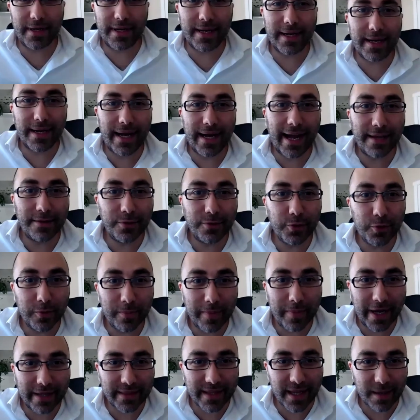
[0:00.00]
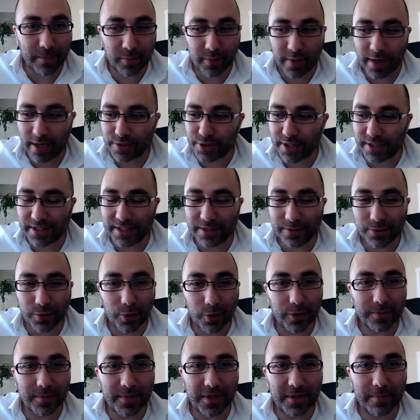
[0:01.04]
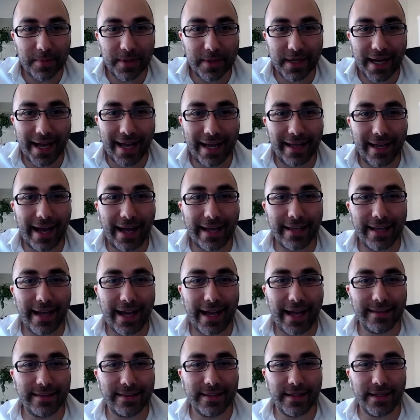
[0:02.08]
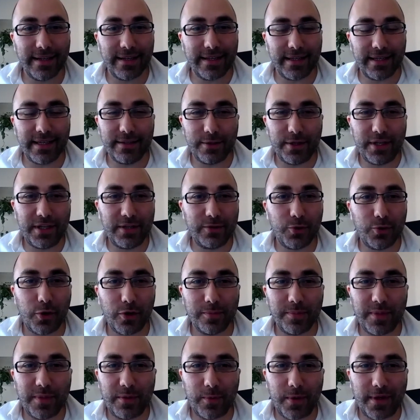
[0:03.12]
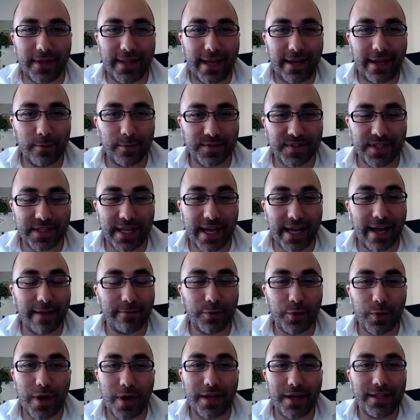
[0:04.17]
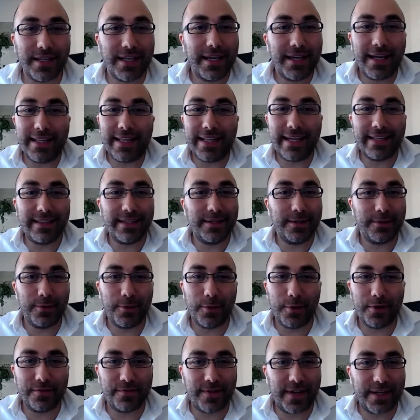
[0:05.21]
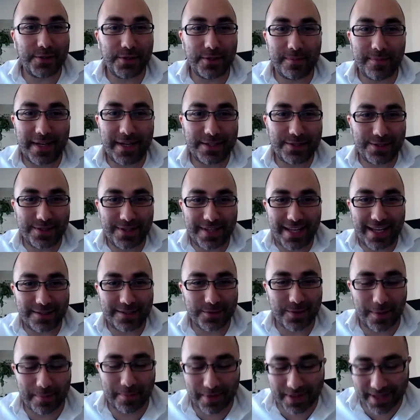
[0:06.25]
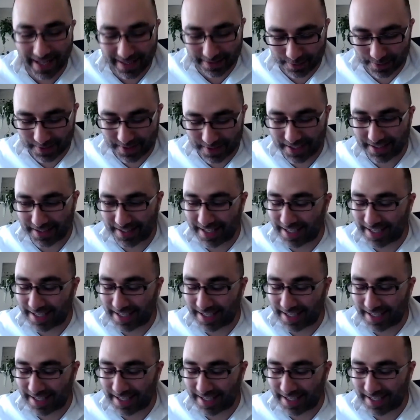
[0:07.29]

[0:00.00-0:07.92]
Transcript: I knew about that project. He told me, he told me when I was going to have you on, and I didn't know if I should mention that. So I'm glad you did.